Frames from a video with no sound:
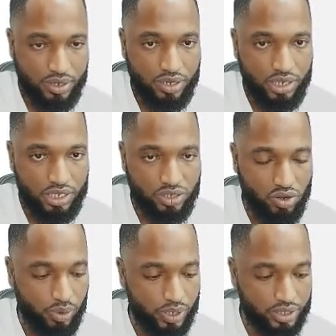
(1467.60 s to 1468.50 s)
It's
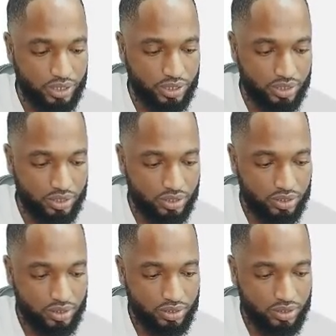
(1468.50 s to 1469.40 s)
always
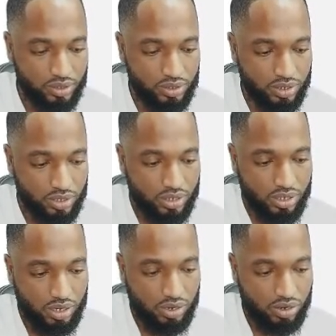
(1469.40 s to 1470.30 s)

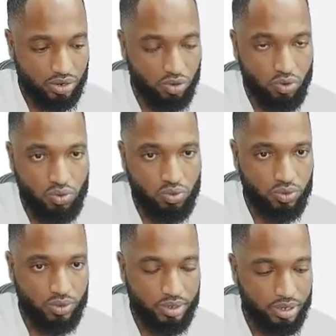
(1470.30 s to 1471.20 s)
row
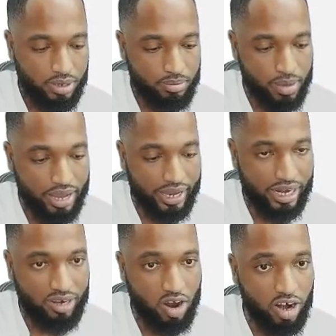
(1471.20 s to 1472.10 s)
by
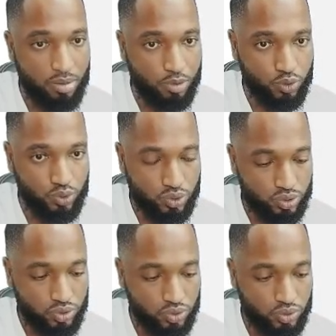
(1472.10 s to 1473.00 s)
L
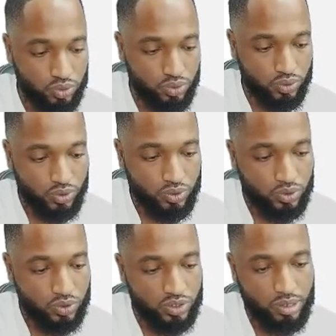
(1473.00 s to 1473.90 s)
columns.
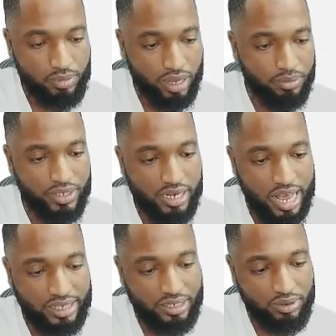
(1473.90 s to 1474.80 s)
Sometimes they'll
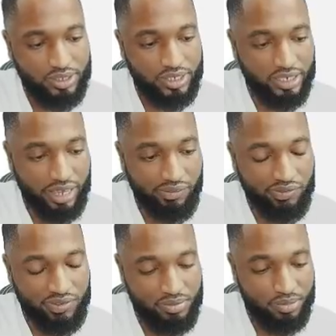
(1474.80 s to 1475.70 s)
ask a question
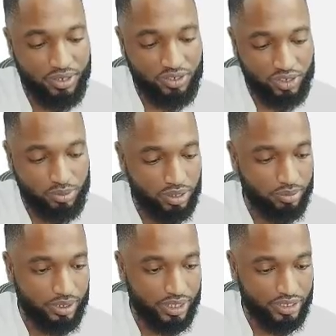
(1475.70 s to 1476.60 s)
if the matrix
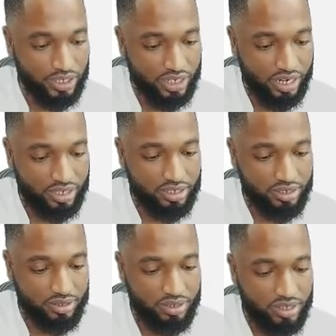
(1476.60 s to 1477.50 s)
multiplication can occur.
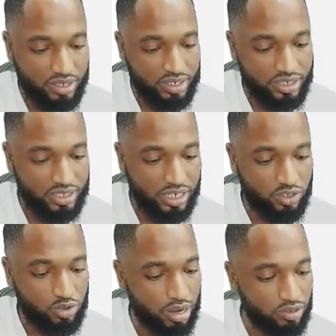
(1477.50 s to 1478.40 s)
This is a
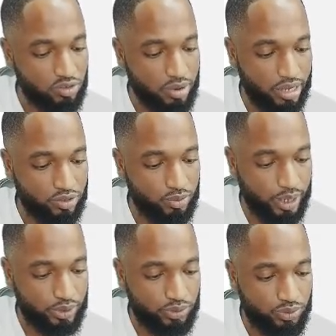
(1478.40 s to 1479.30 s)
2 by 2 by a 2 by
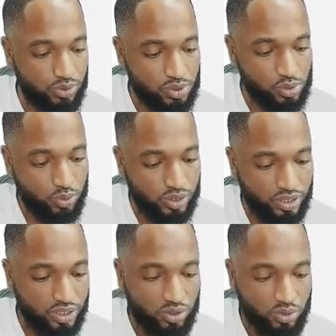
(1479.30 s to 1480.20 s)
2. Once
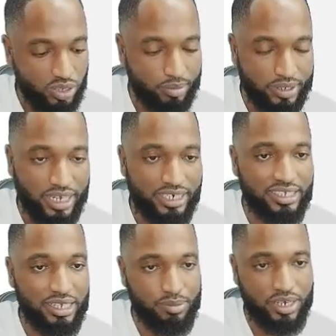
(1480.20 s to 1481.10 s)
these two numbers are the
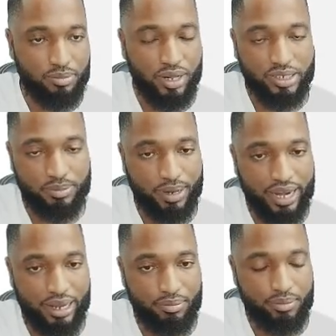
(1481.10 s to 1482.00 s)
same, you can multiply
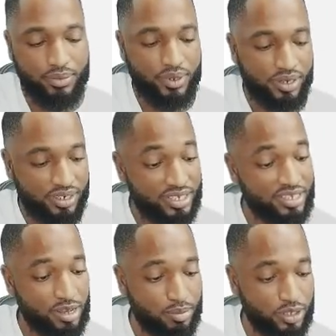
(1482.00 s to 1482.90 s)
them. These
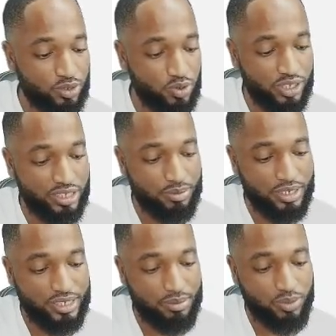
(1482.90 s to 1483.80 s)
numbers don't need to be
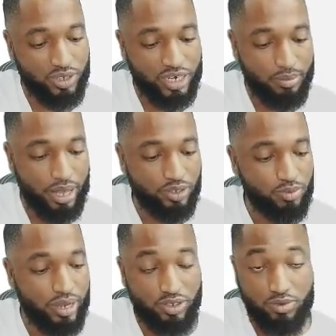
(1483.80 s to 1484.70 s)
the same. It can be a 2
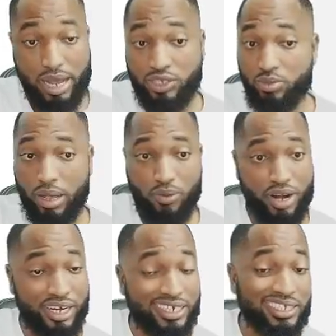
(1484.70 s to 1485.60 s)
by 2 by a 2 by
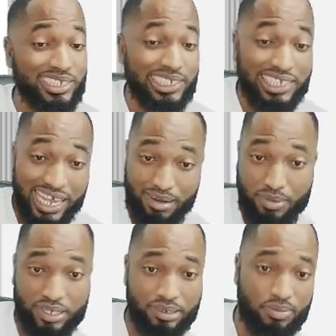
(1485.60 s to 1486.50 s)
1 and it can still
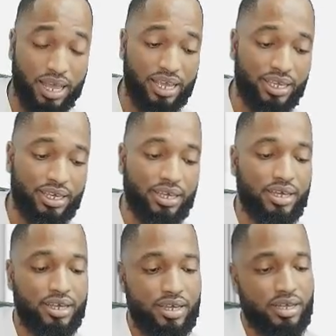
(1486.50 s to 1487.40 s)
multiply.
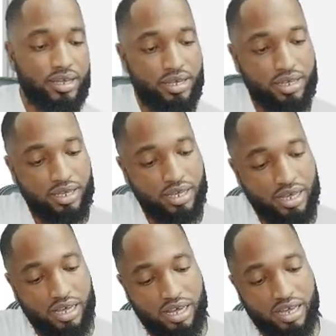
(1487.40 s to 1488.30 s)

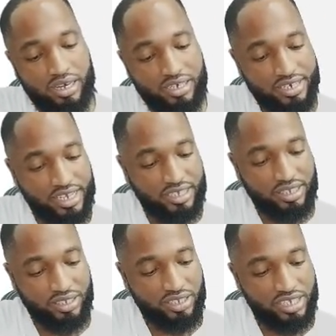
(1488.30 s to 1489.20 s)
And
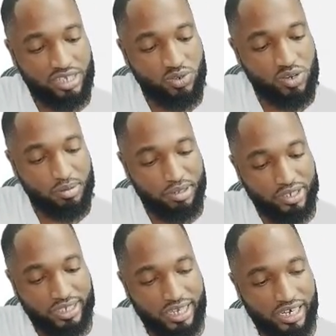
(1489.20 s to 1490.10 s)
these two numbers
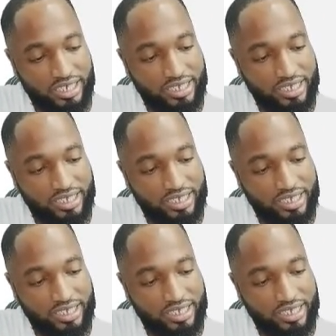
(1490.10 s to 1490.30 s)
will tell you the